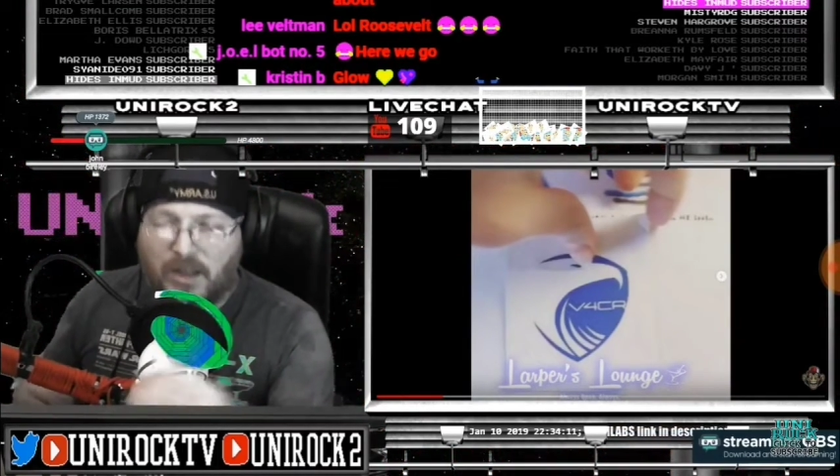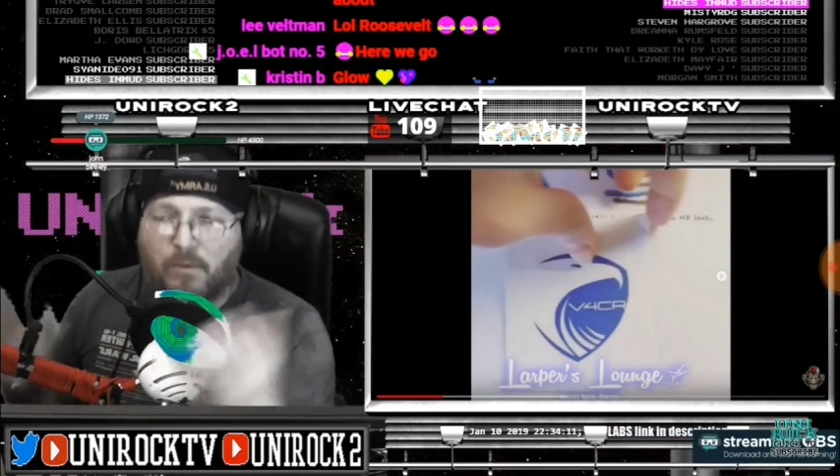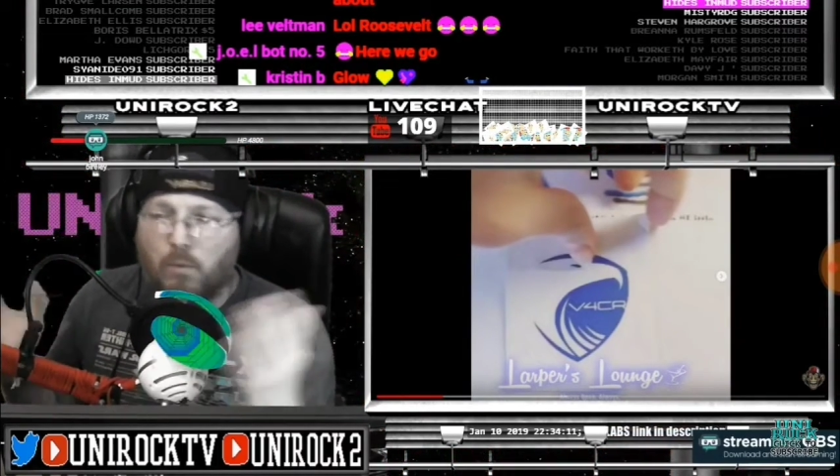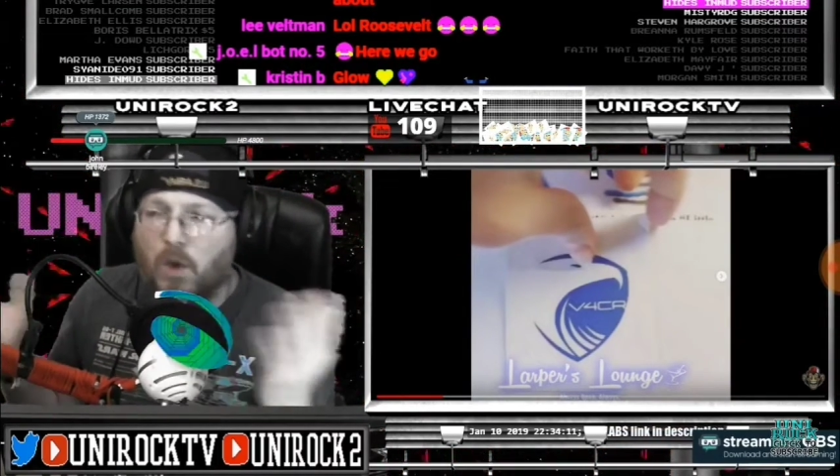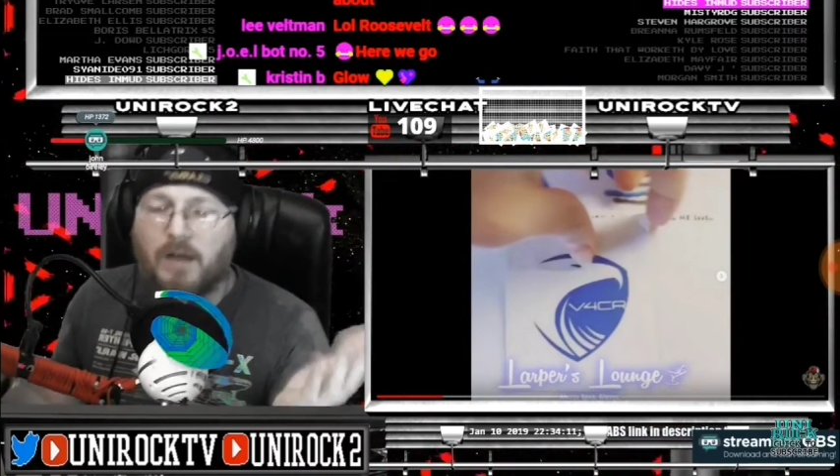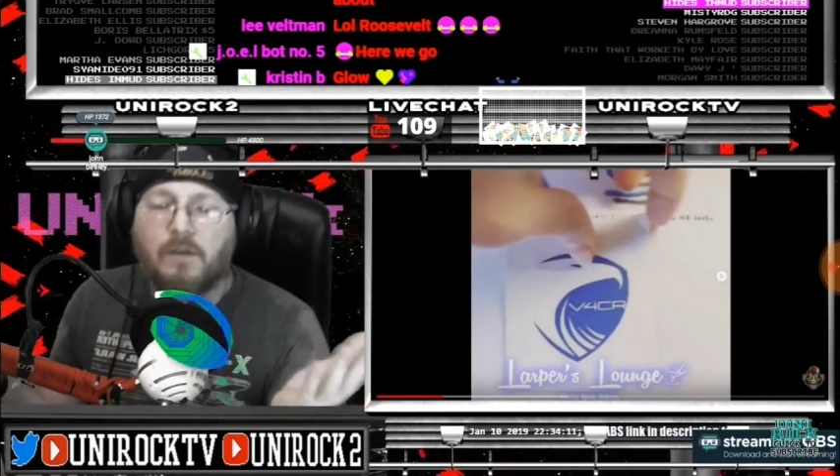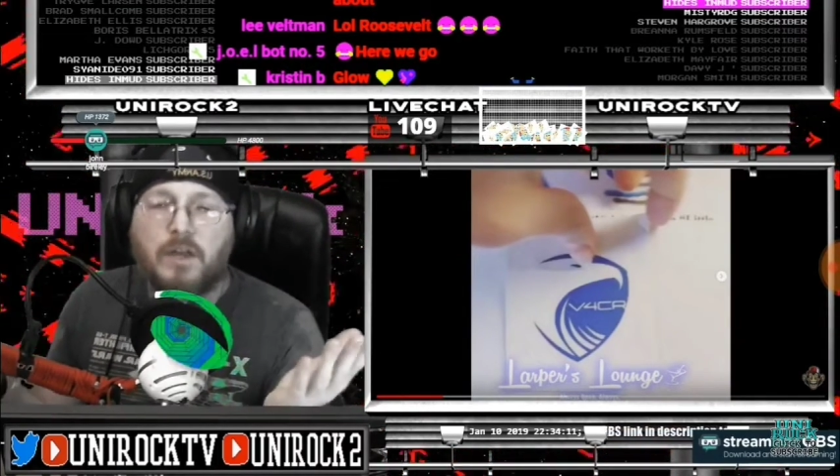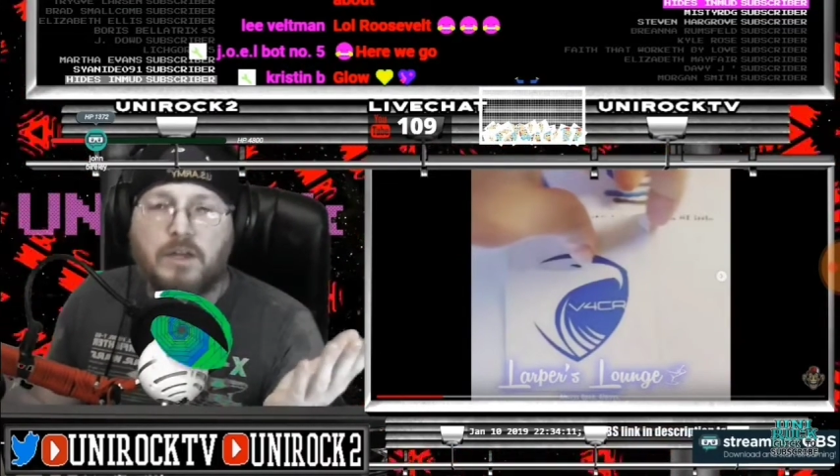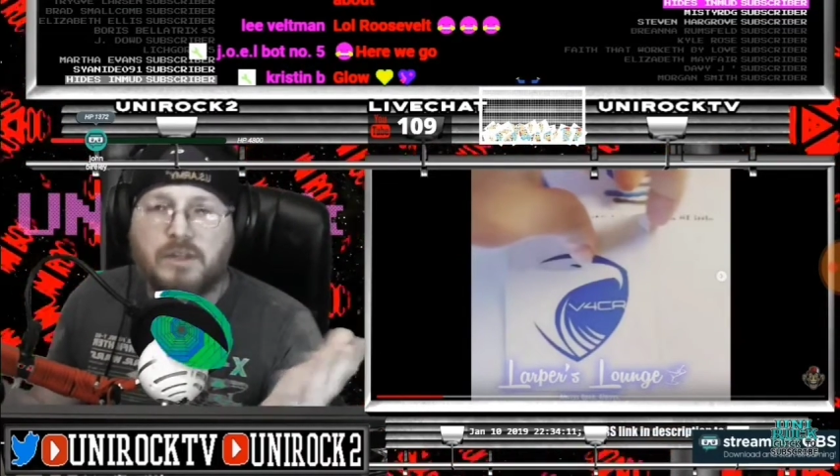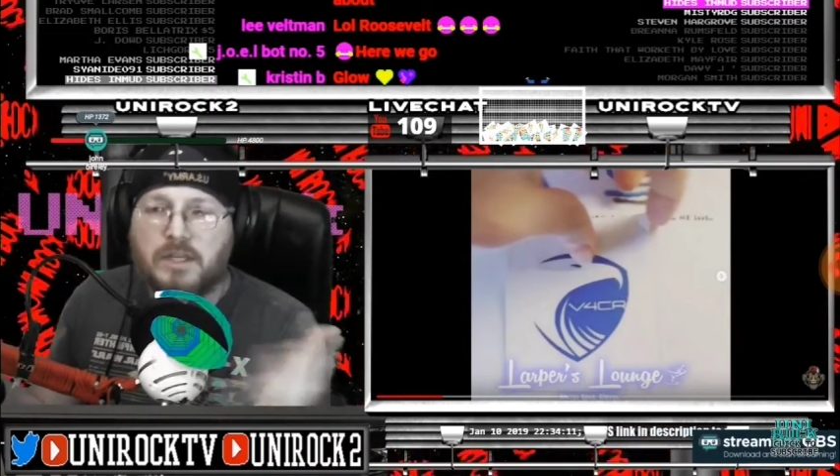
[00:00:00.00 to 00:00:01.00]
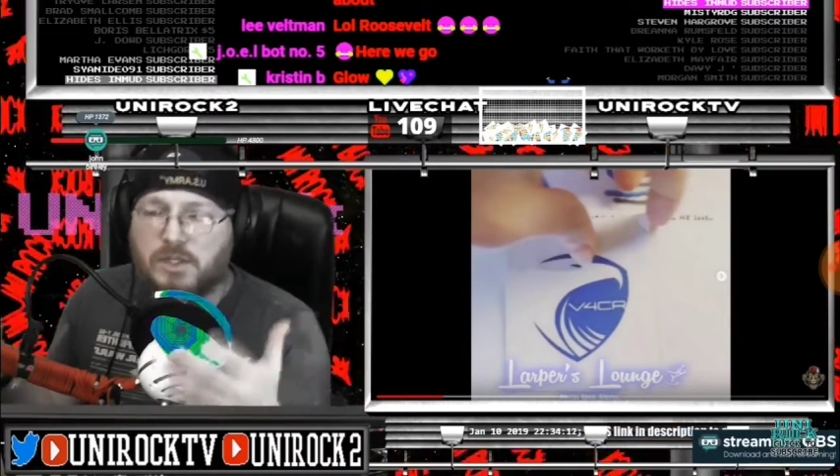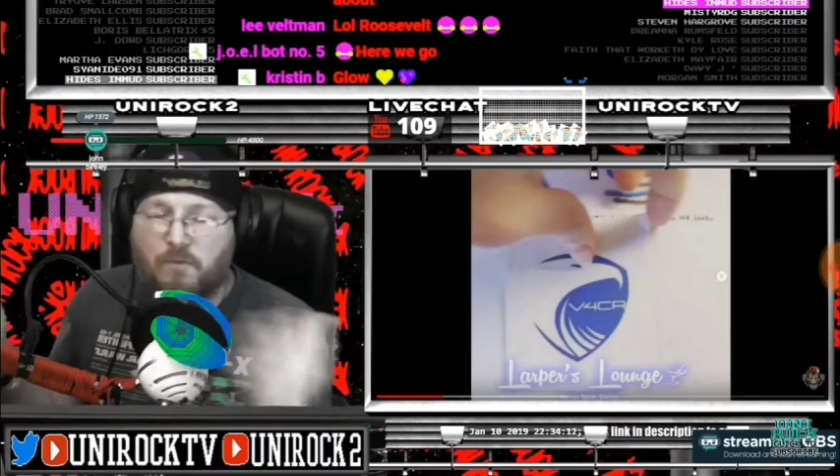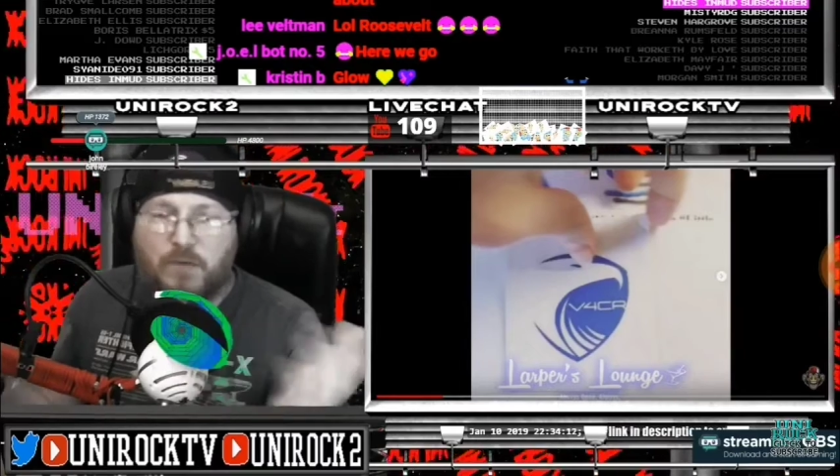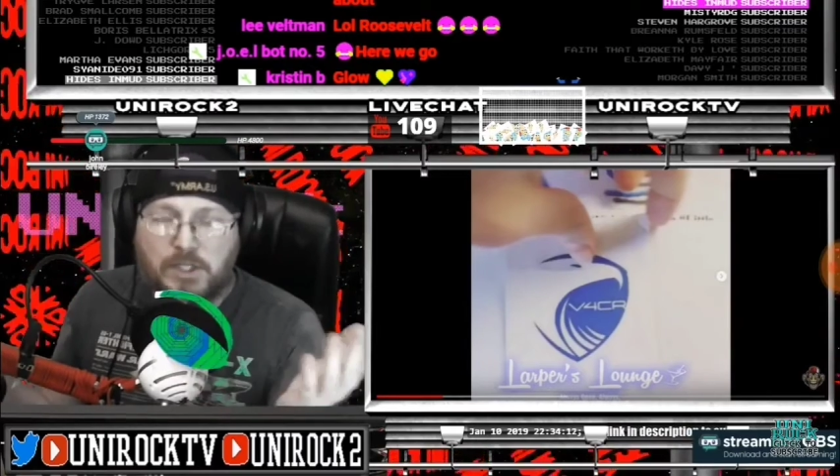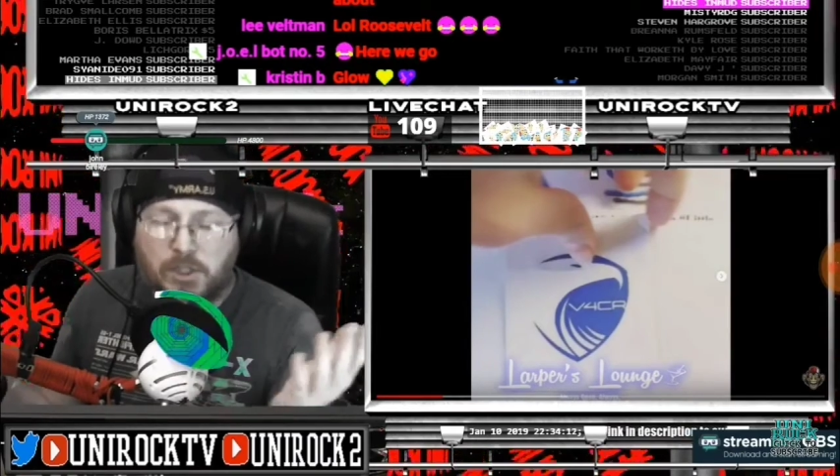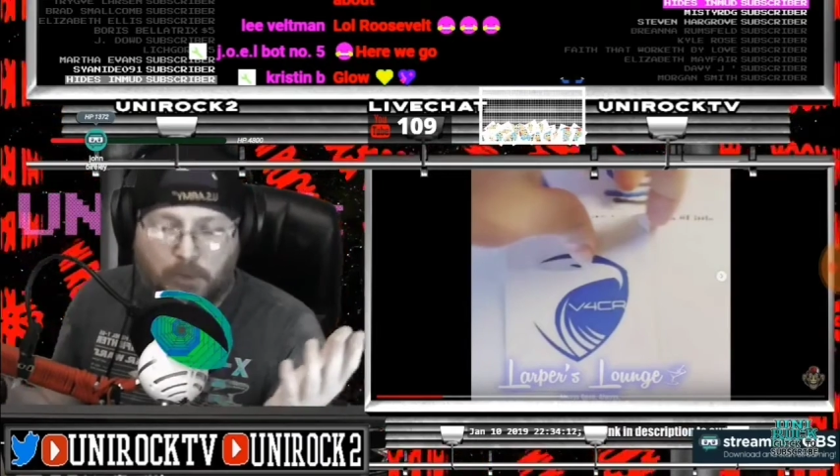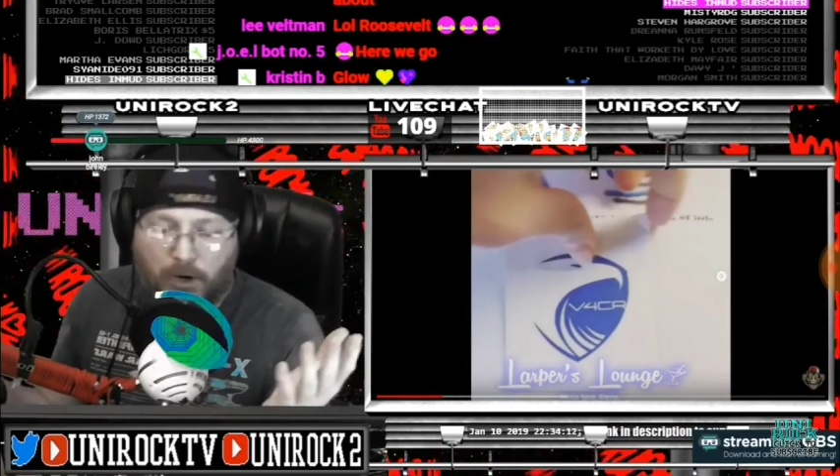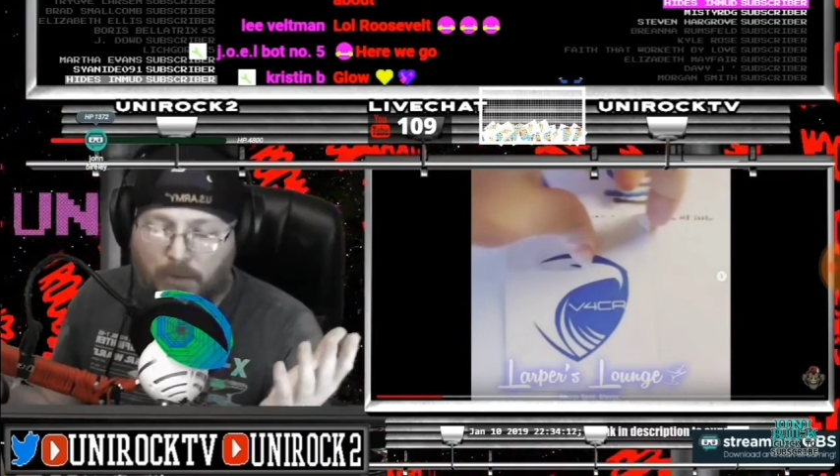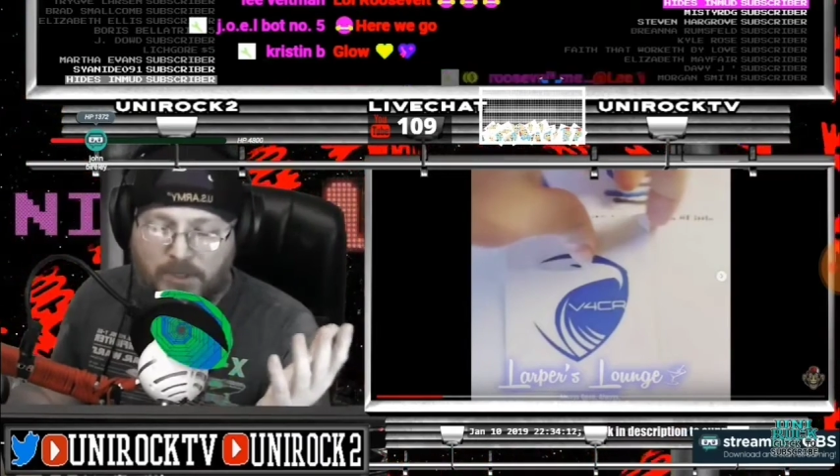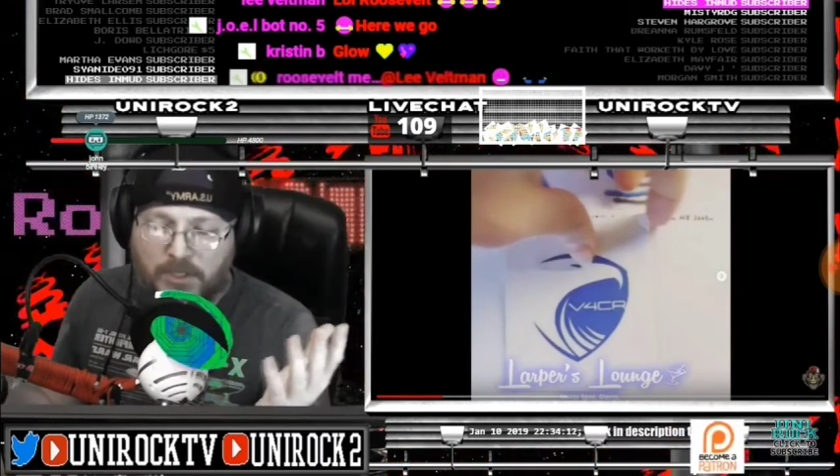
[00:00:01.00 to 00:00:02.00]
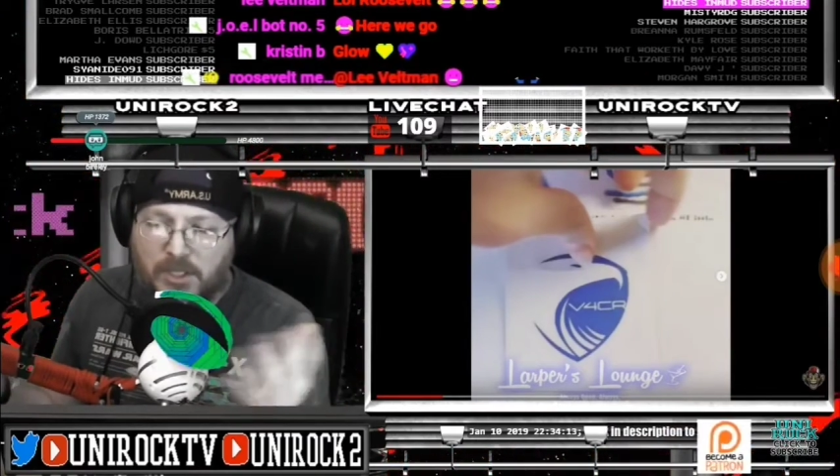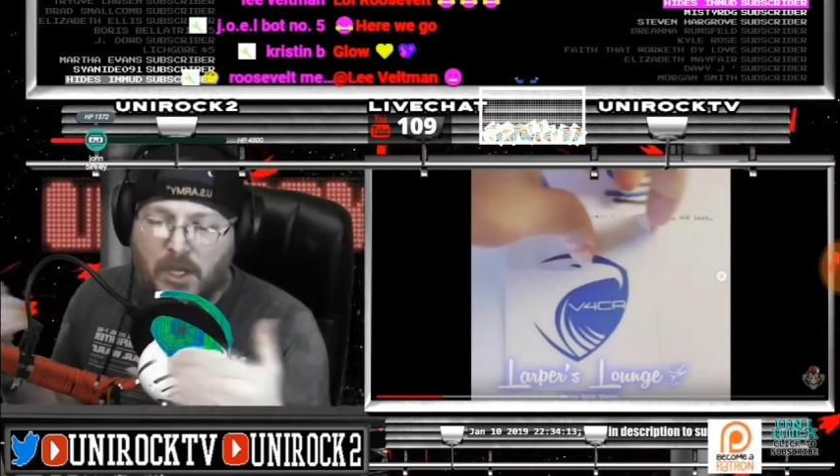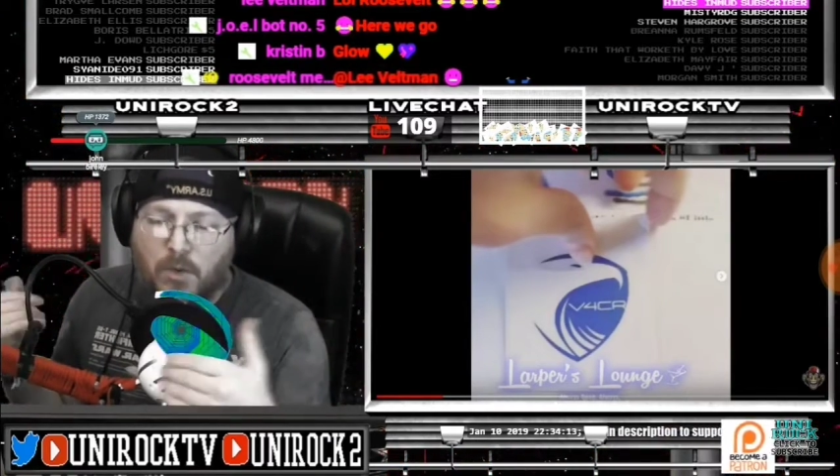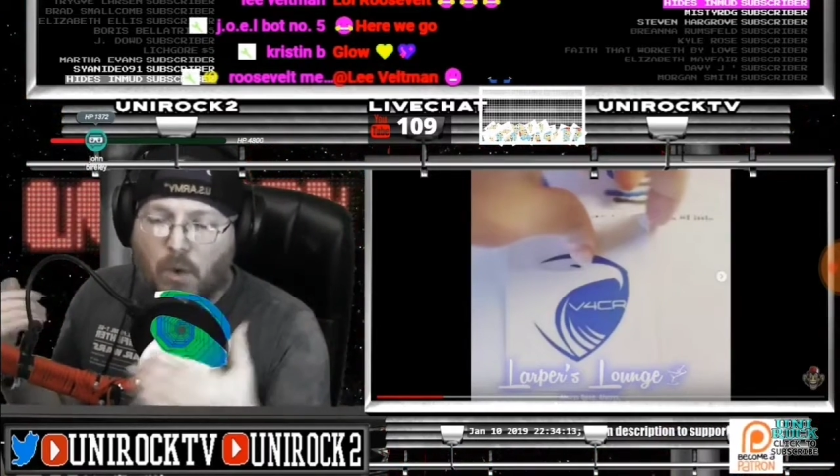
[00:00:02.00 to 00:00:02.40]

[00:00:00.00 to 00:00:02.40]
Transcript: Now, why do they use, this defeats the purpose.